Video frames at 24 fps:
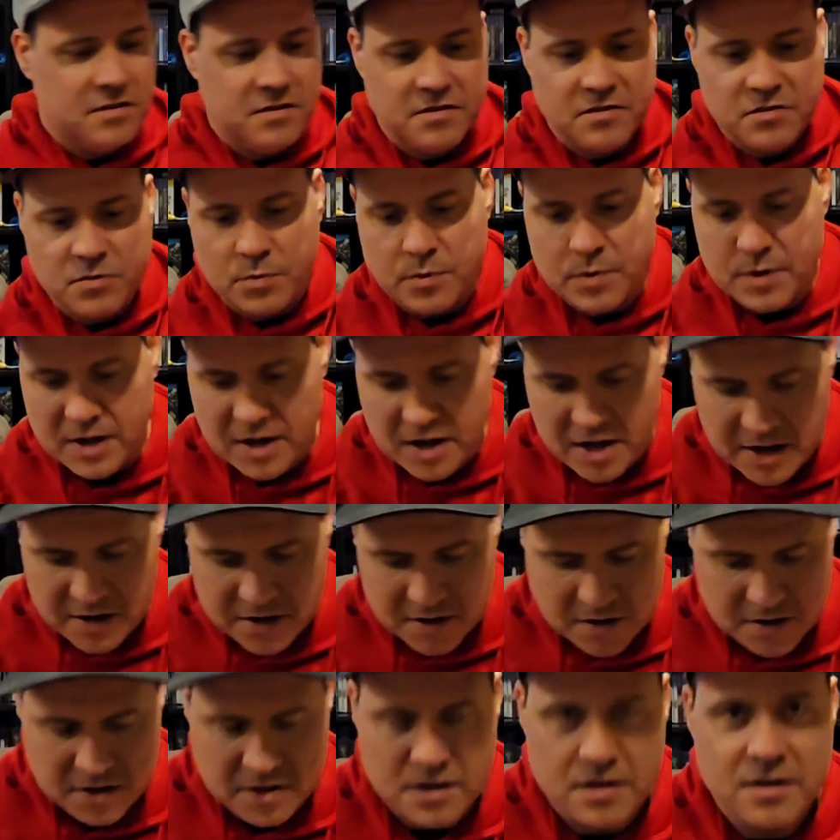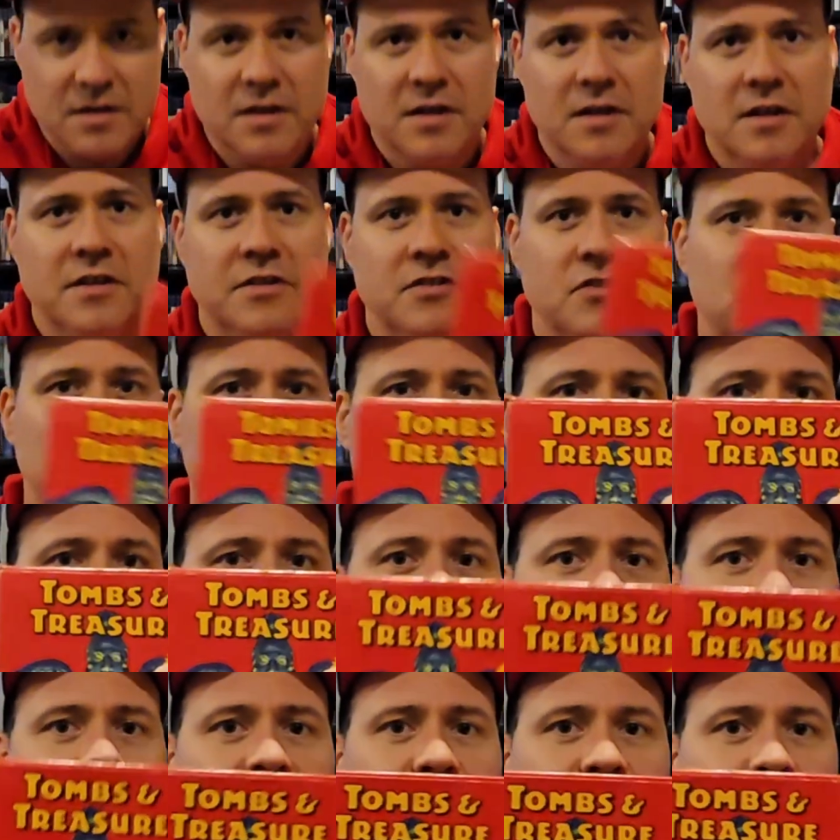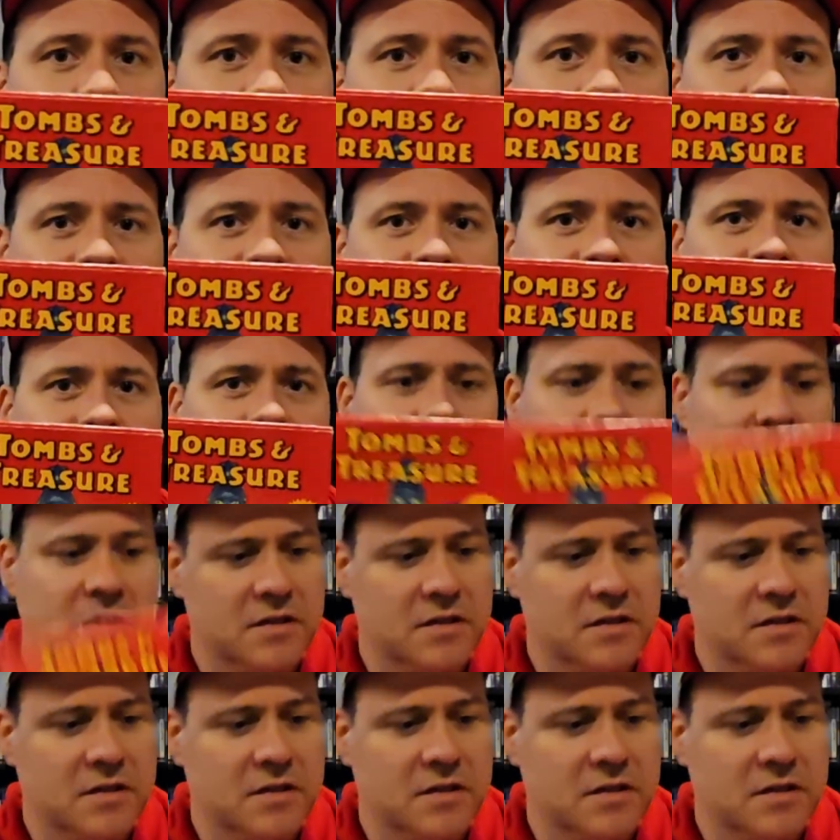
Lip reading: So what do we got here? Tombs and Treasure.